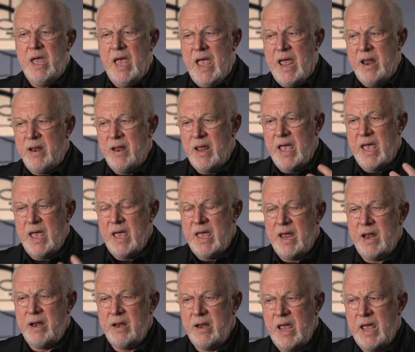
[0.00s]
and
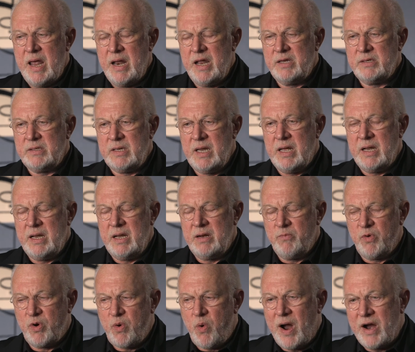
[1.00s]

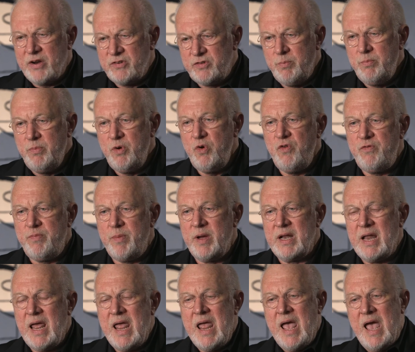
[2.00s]
it requires
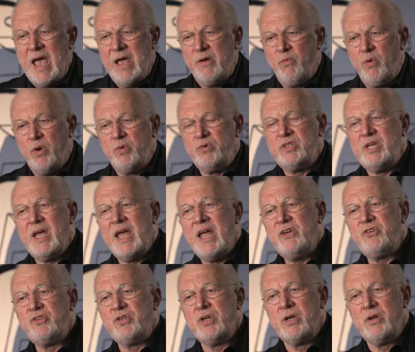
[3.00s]
movement and
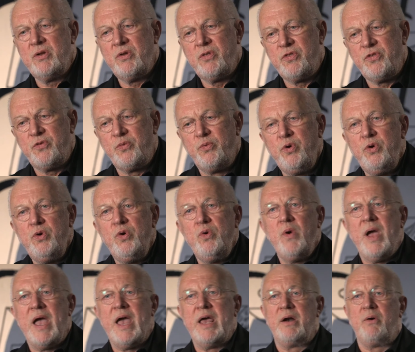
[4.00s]
rotation
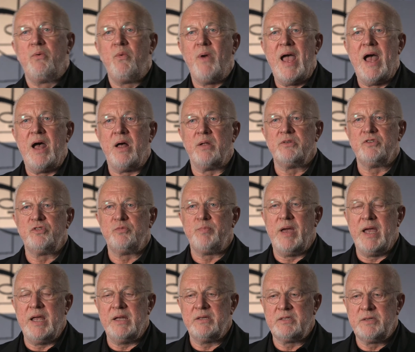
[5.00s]
through and around
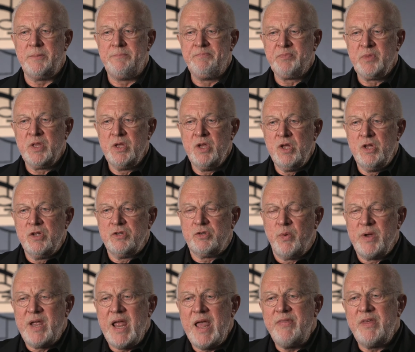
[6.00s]
space.
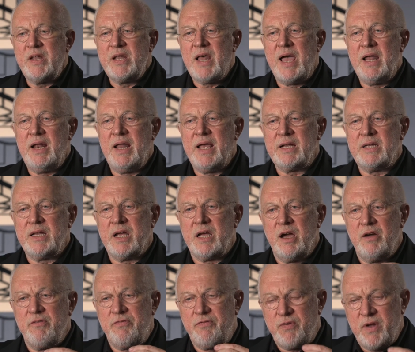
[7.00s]
So again, the dialectic
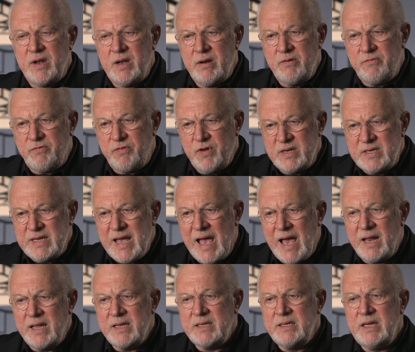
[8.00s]
of
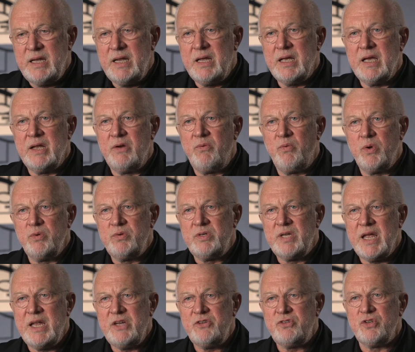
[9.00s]
frontality and
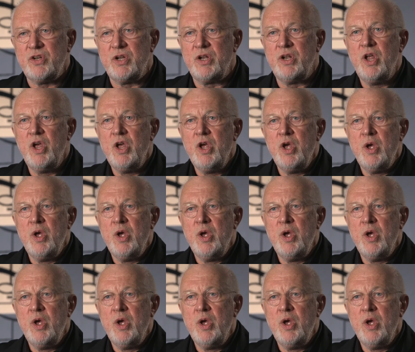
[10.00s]
rotation